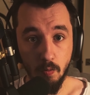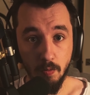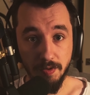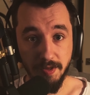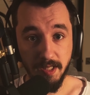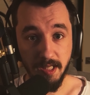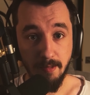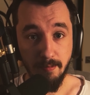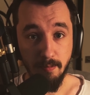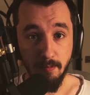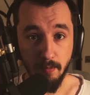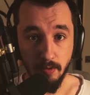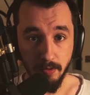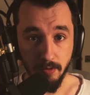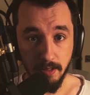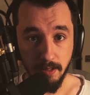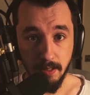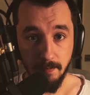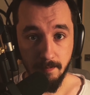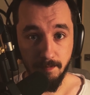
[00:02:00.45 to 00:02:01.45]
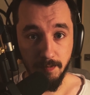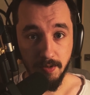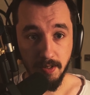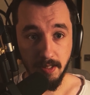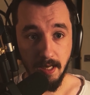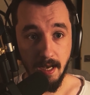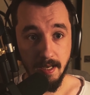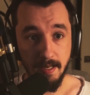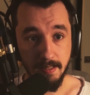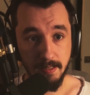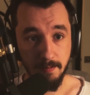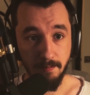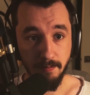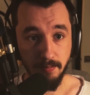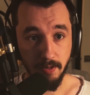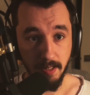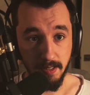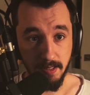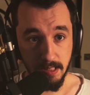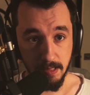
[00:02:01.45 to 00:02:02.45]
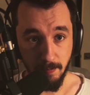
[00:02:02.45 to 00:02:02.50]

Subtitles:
the capability to cast complex